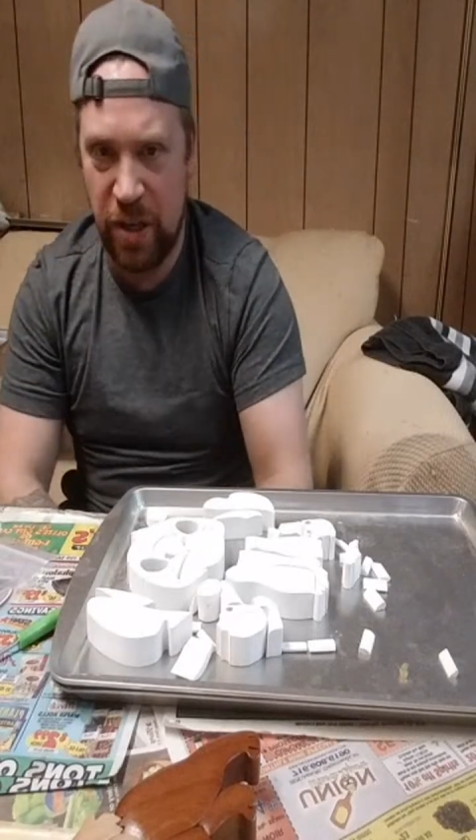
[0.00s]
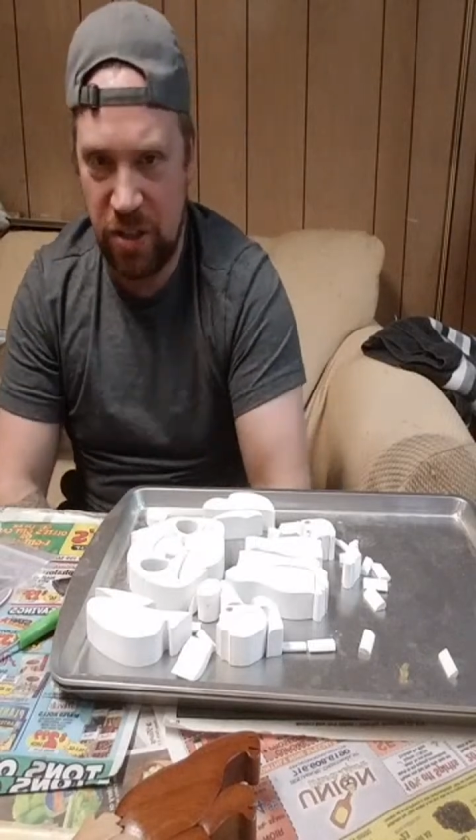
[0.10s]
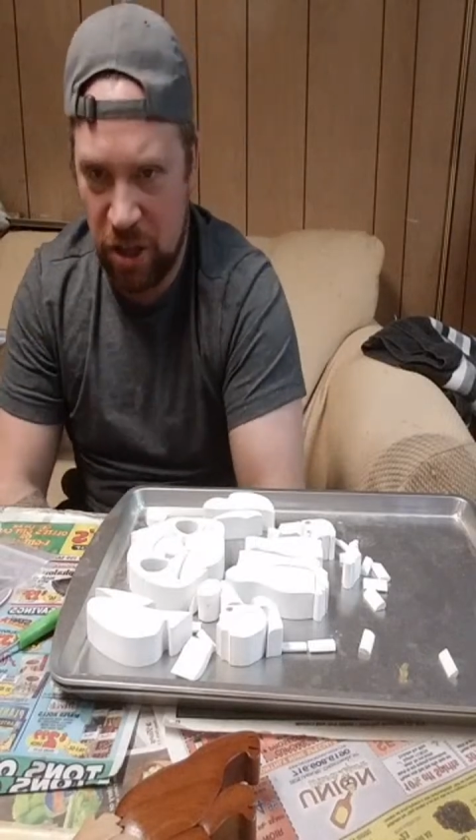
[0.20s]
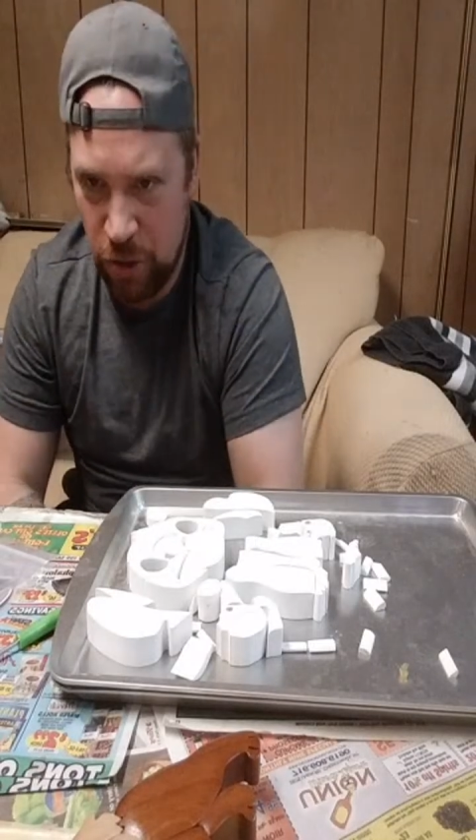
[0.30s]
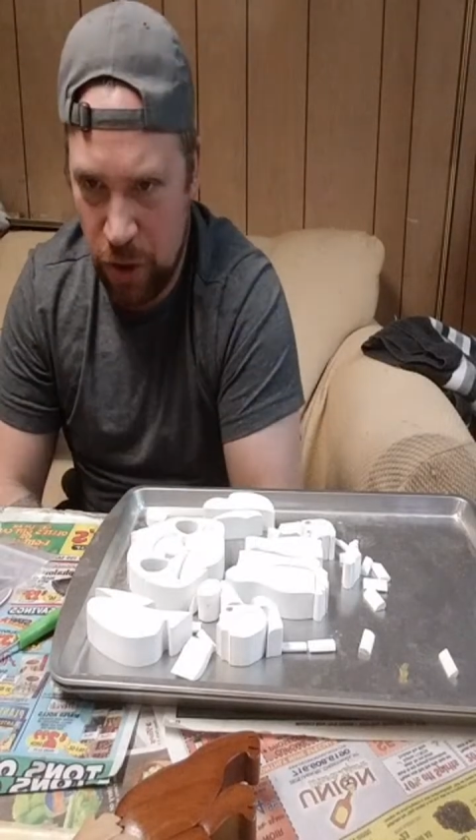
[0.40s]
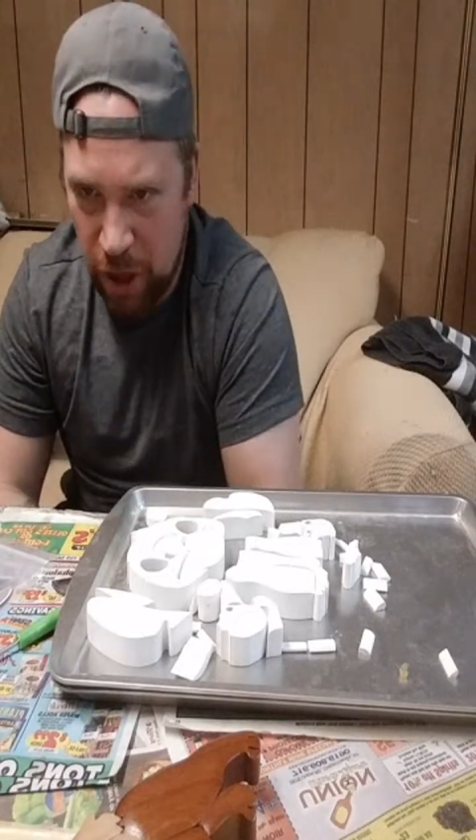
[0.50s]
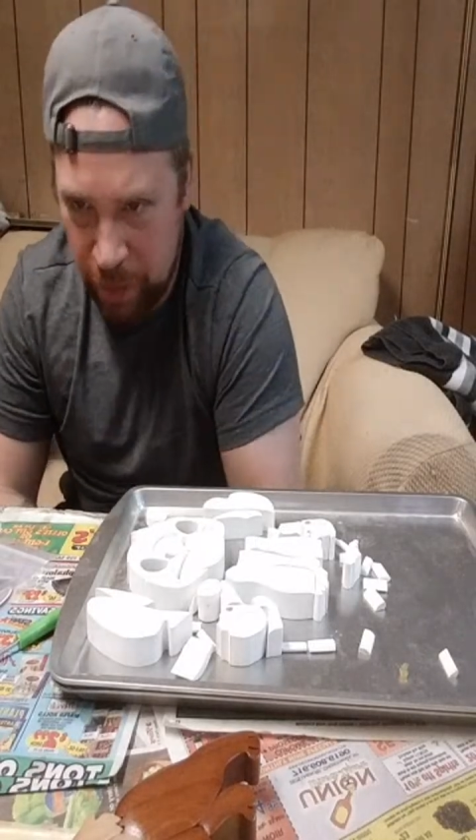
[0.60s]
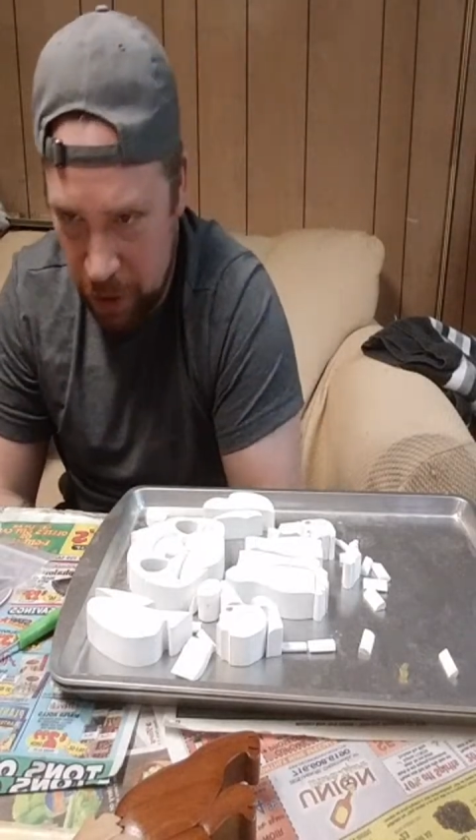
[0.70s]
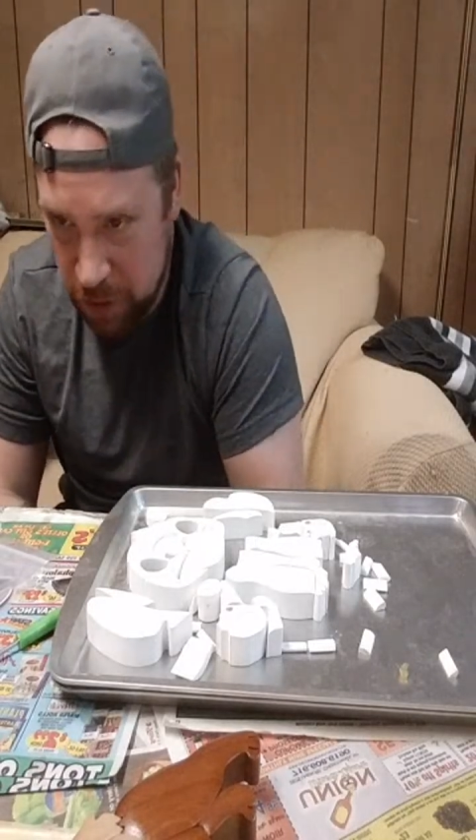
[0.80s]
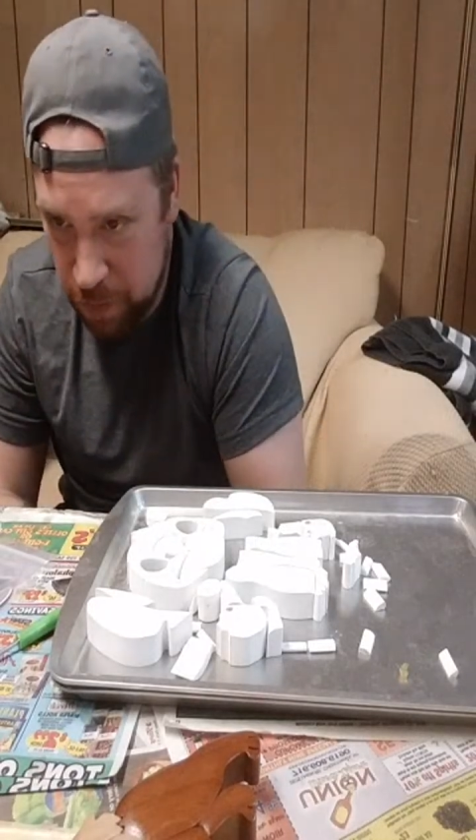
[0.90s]
I'll do a couple
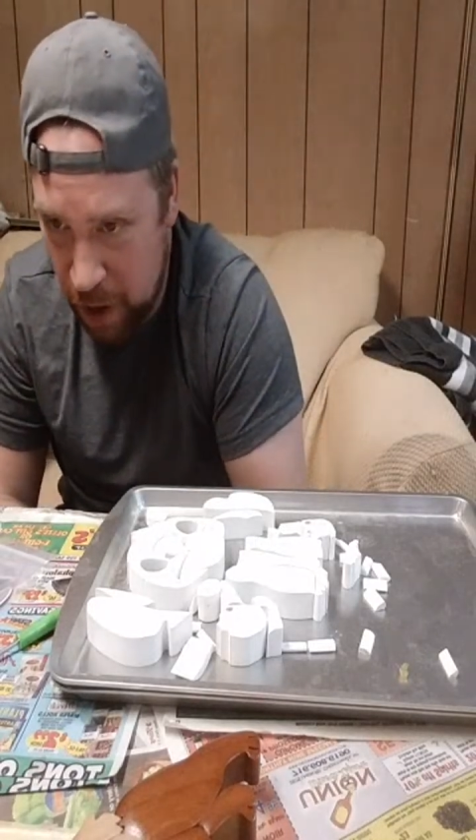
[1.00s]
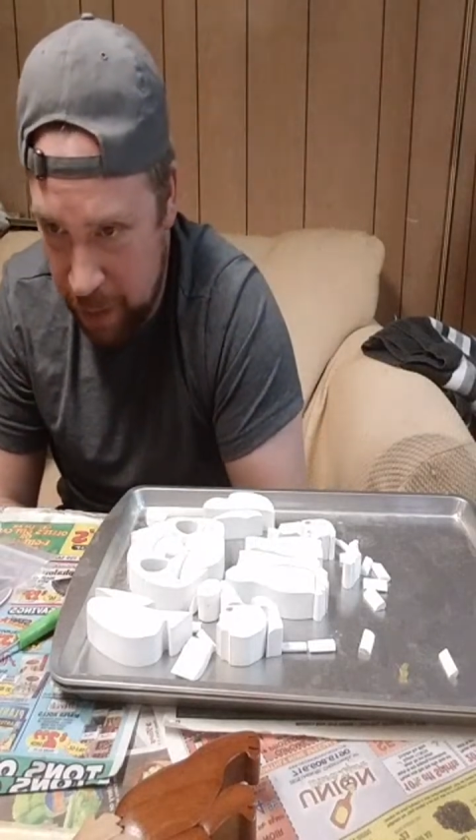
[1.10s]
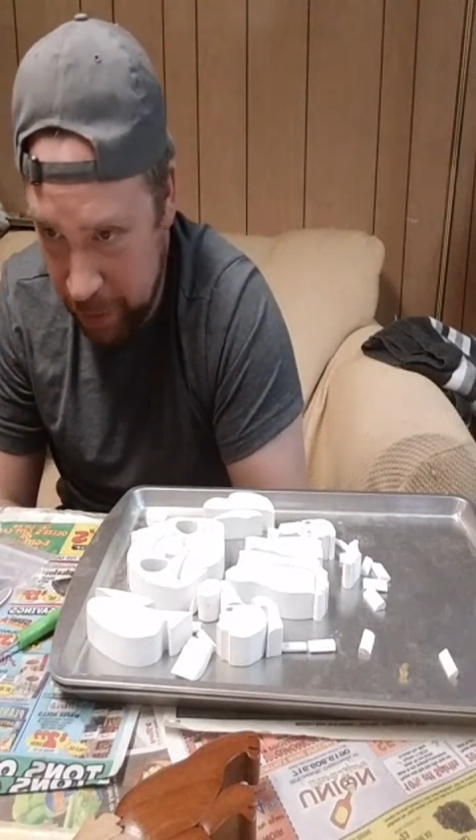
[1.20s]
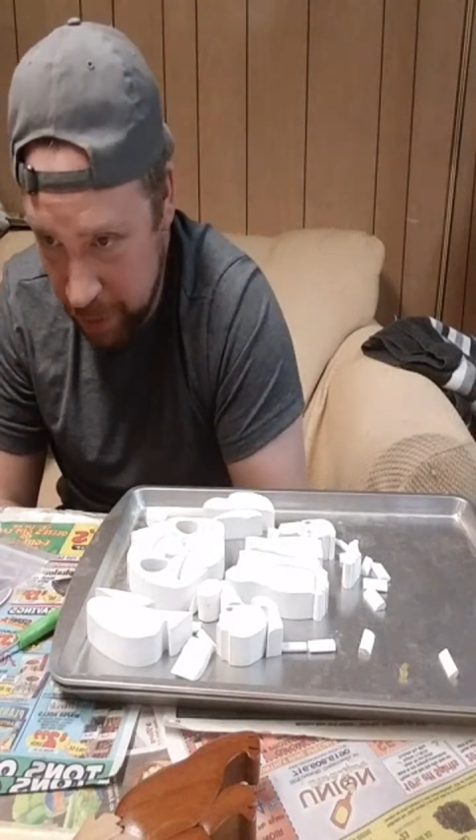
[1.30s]
coats of primer.